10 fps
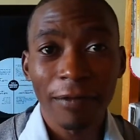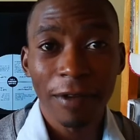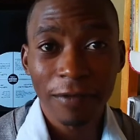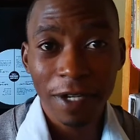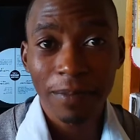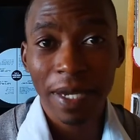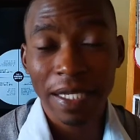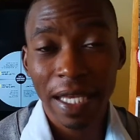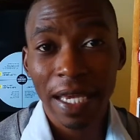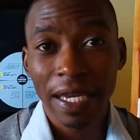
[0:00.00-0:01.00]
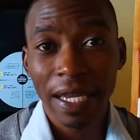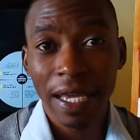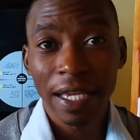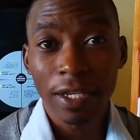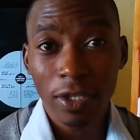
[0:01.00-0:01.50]
50%
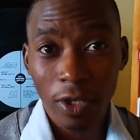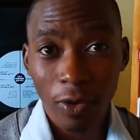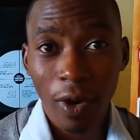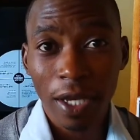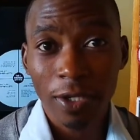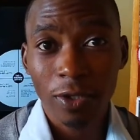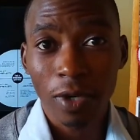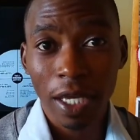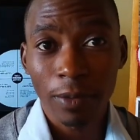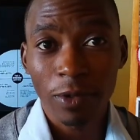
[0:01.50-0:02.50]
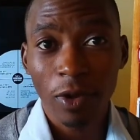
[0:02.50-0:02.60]
is yours to keep.